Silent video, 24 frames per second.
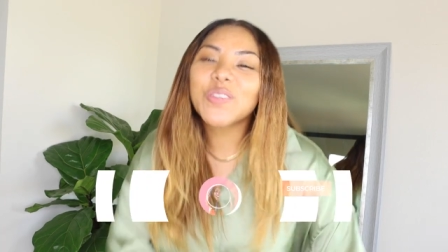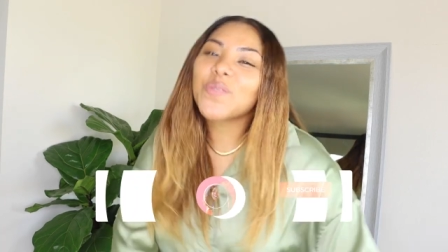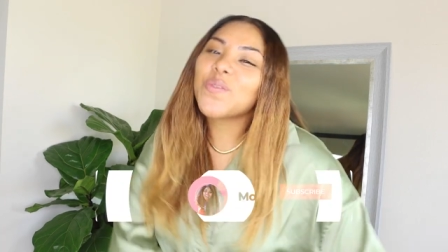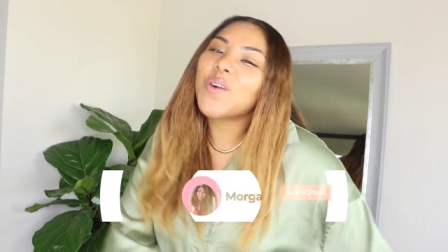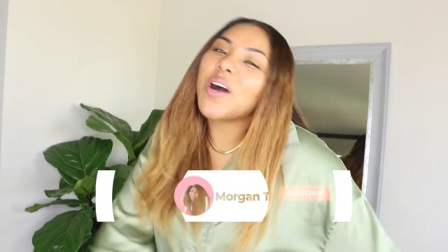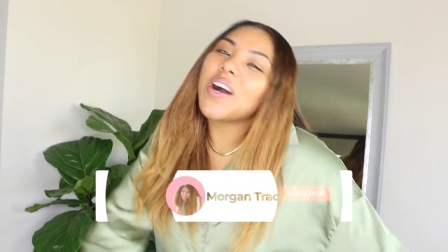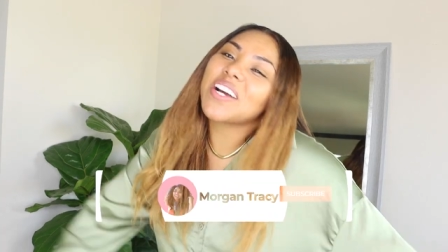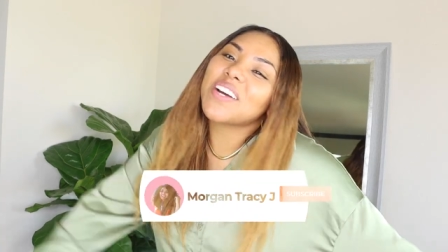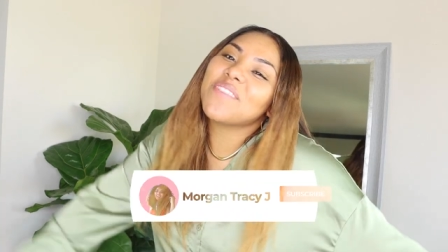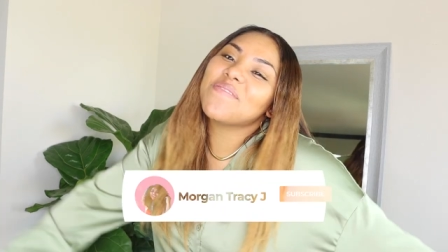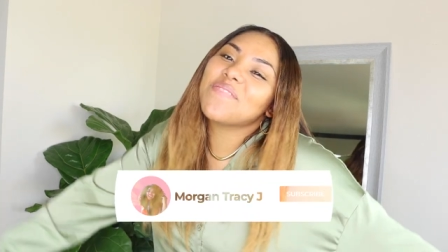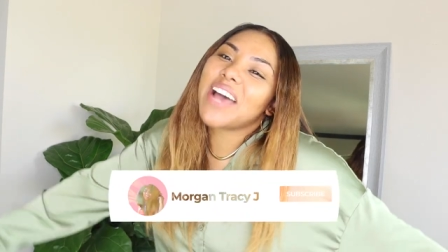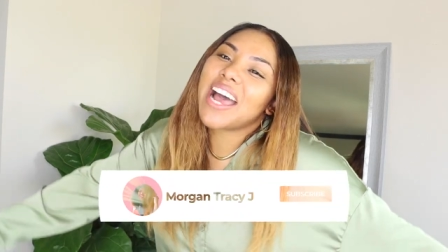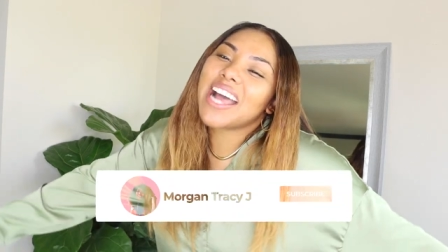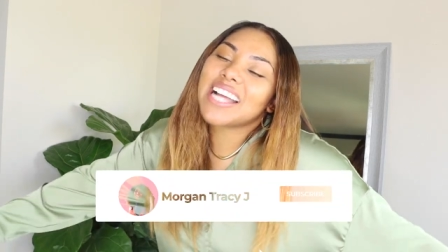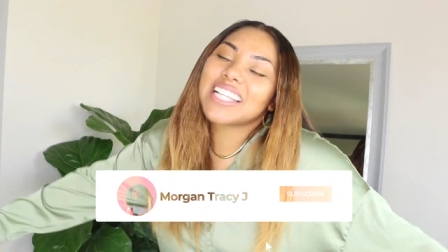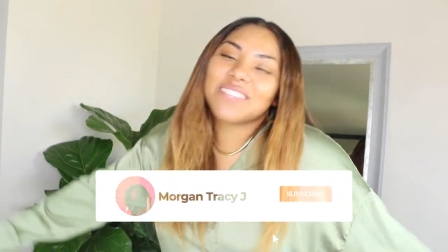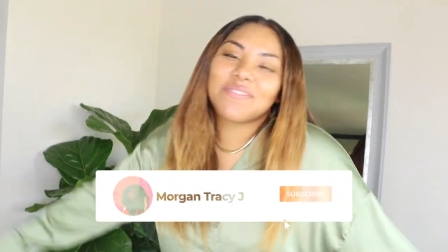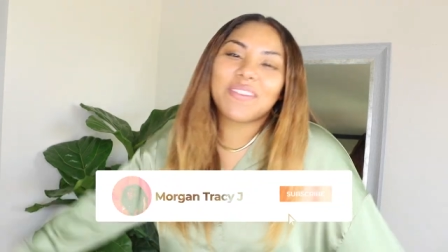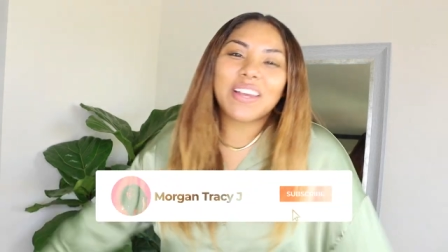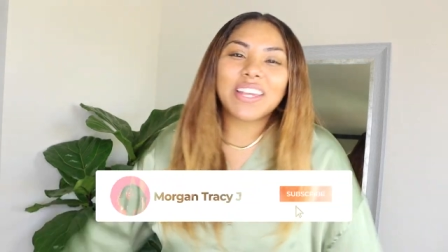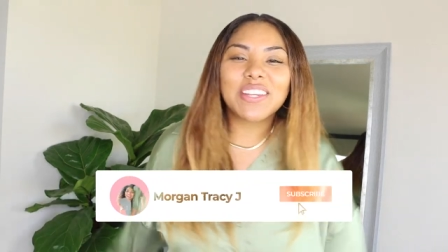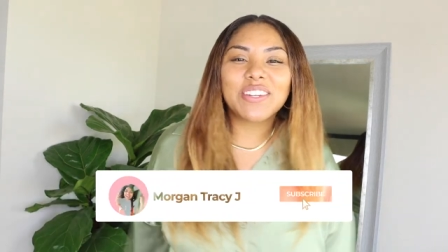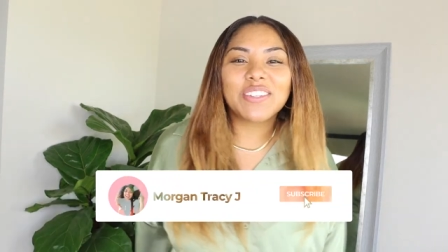welcome
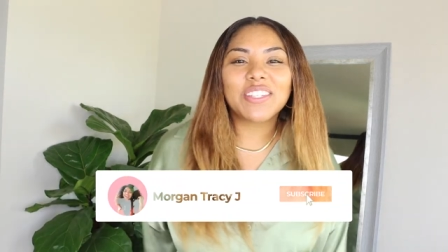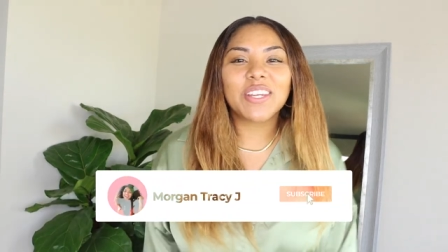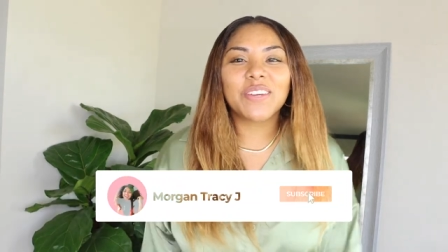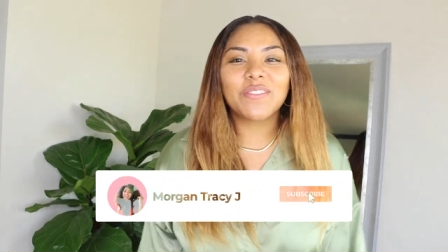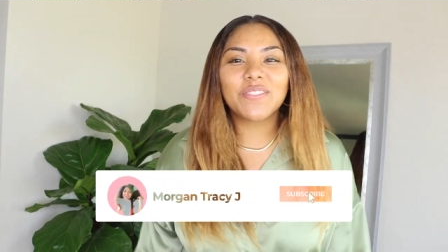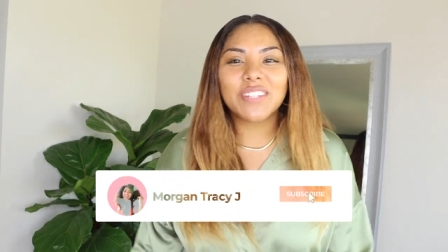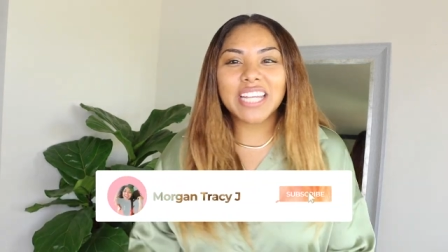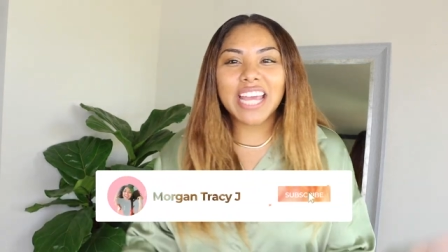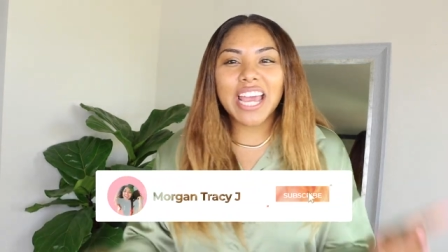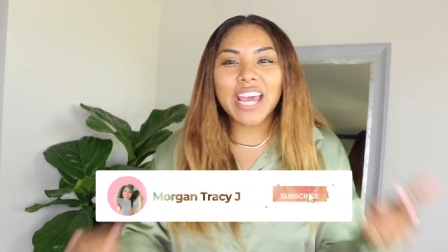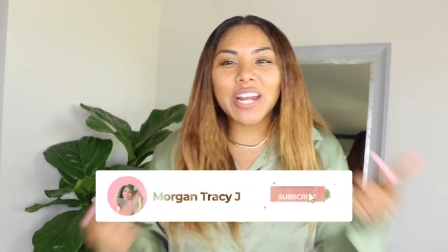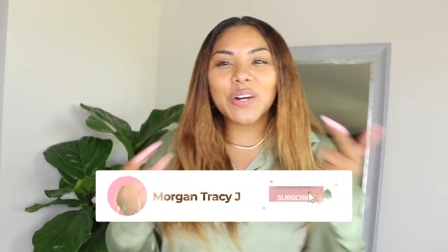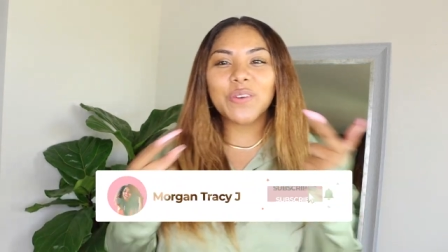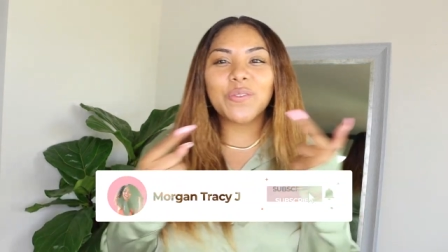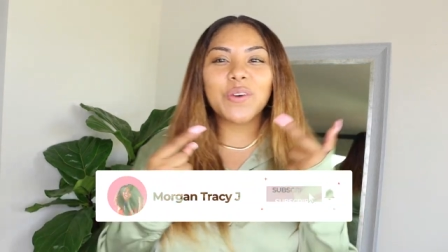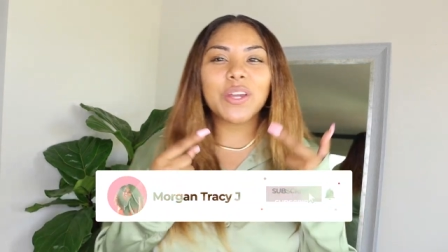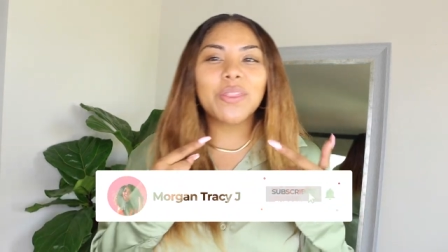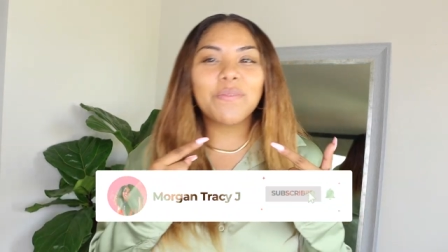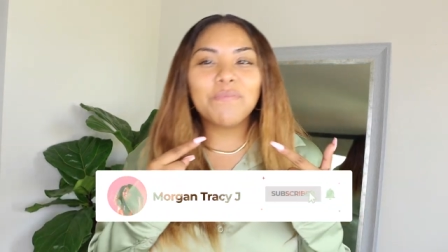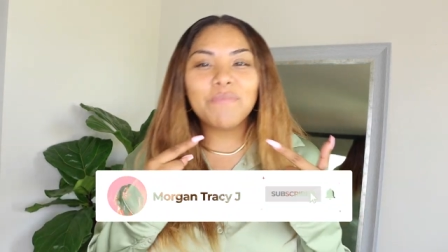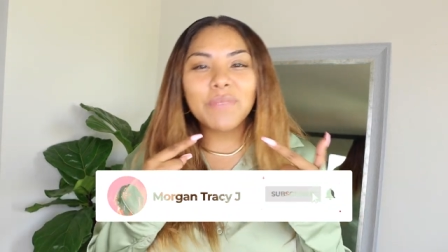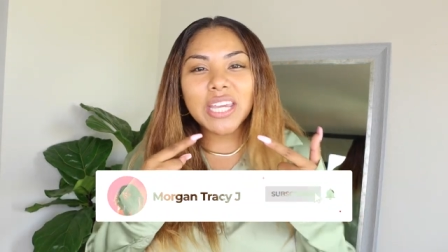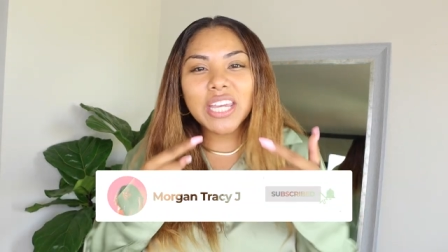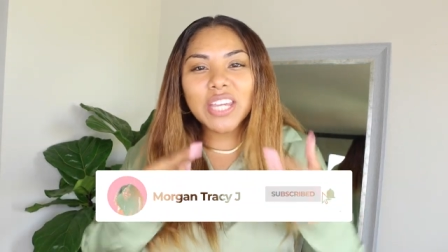back to my YouTube channel
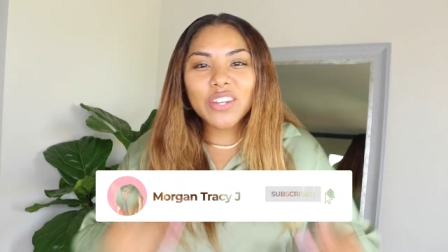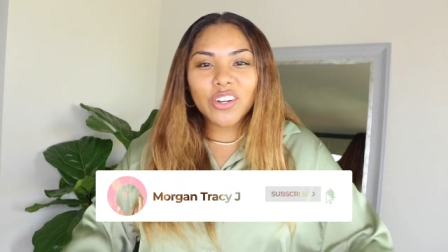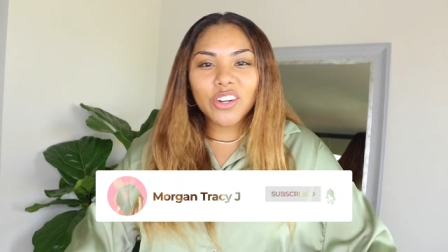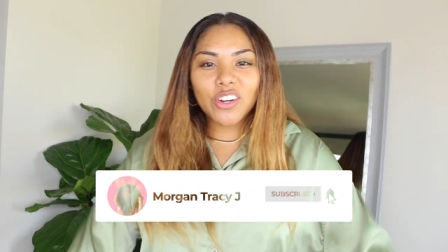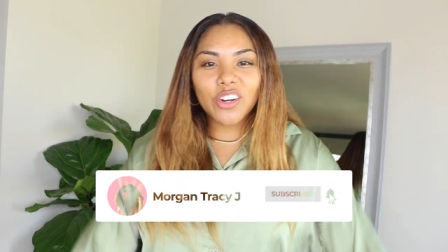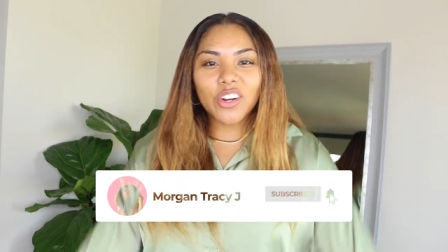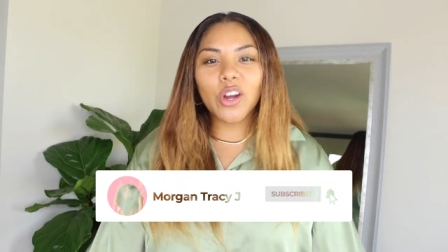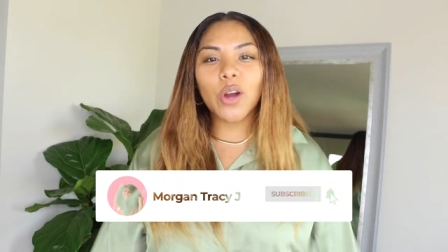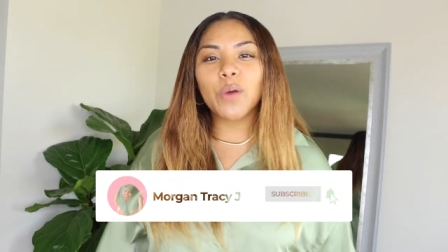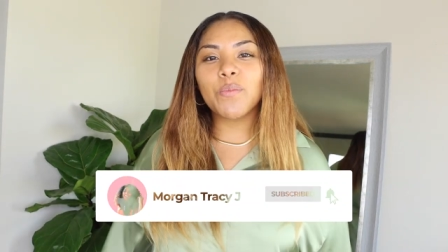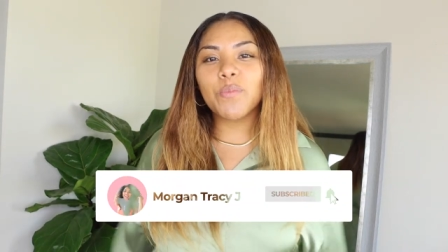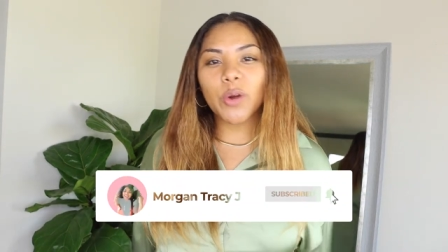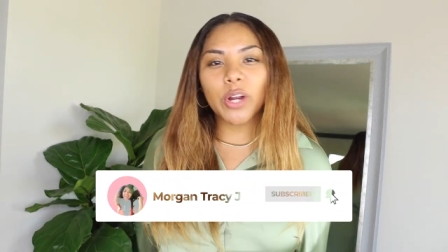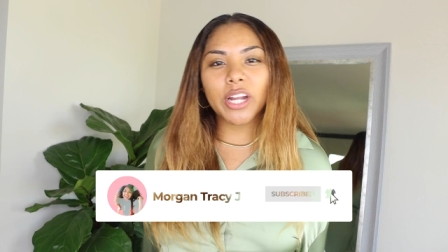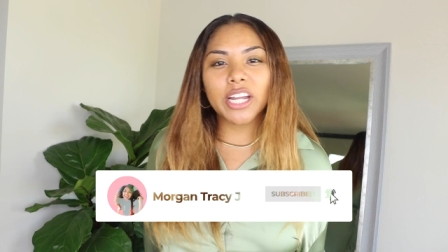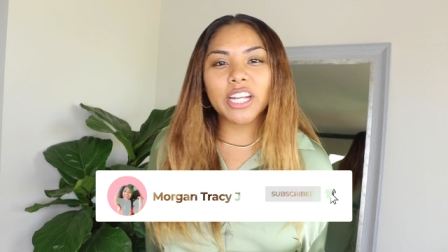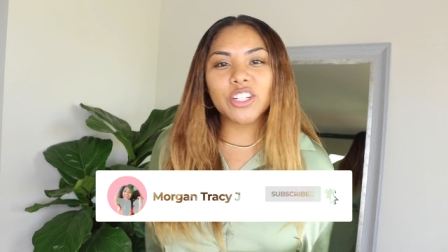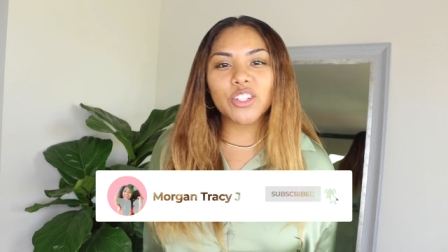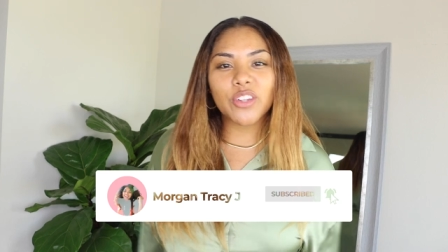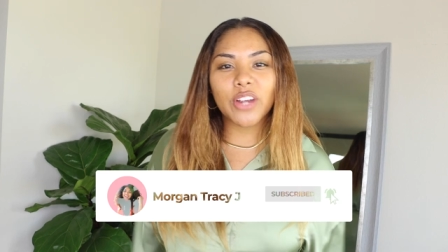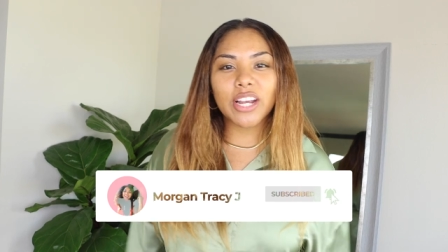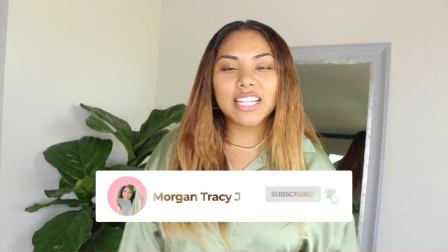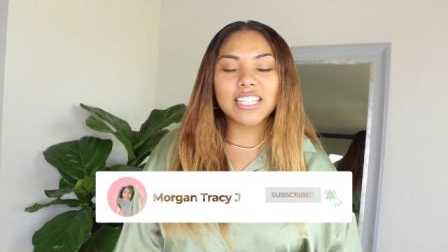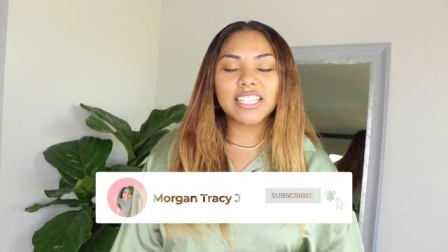with me, your girl
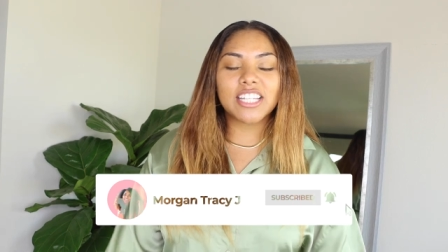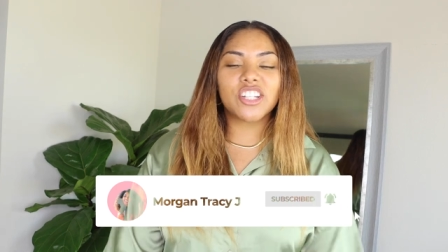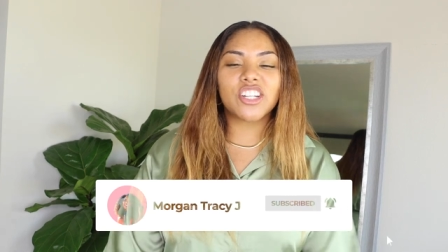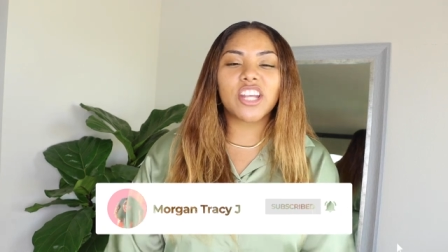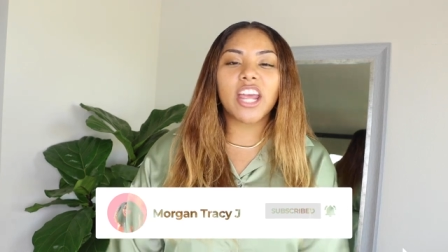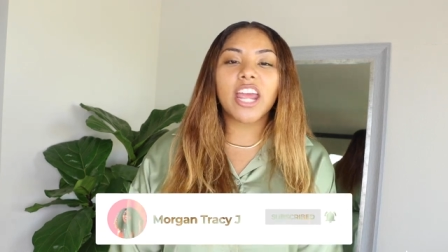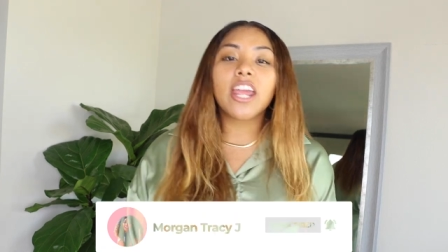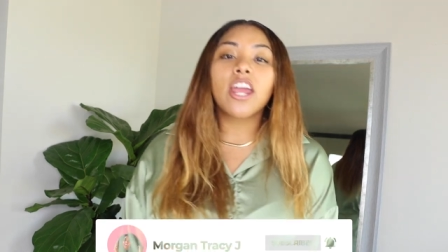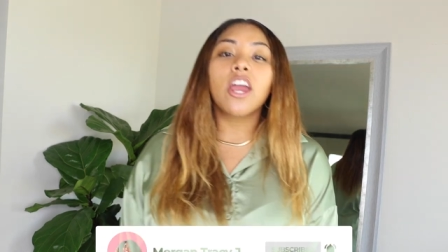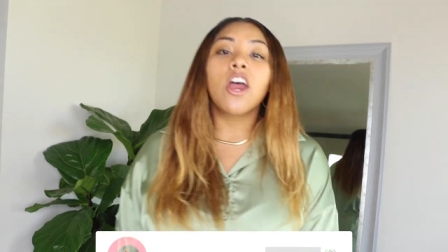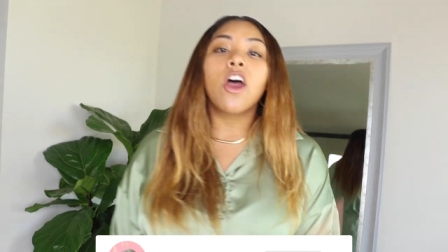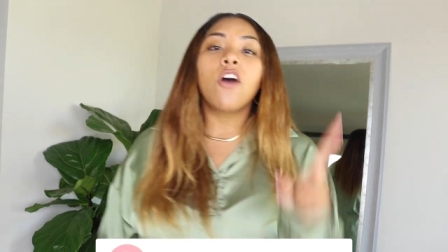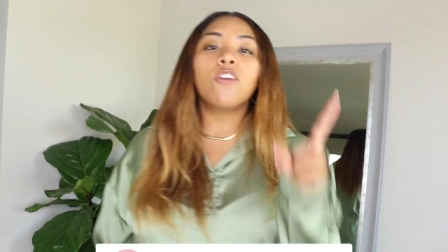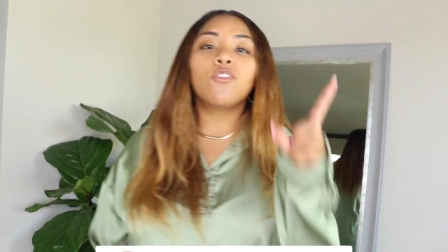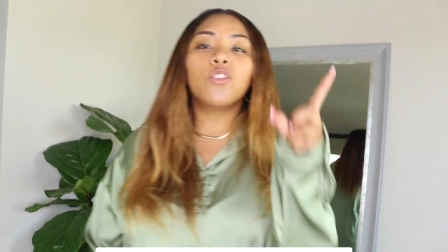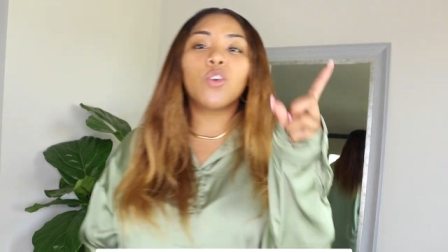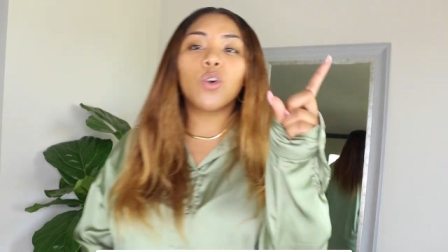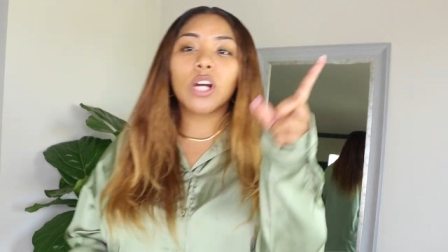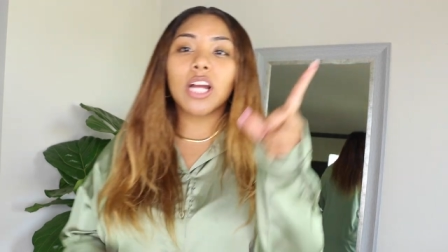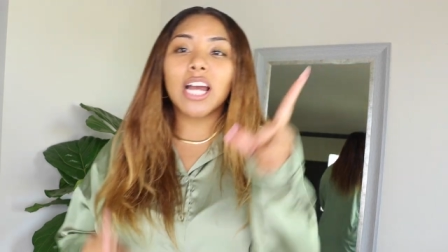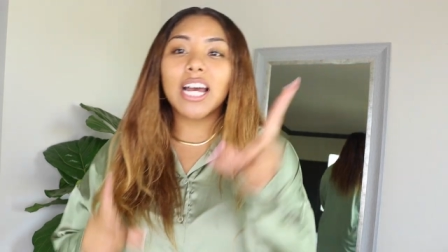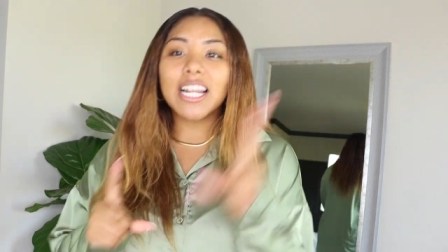Morgan Tracy J, for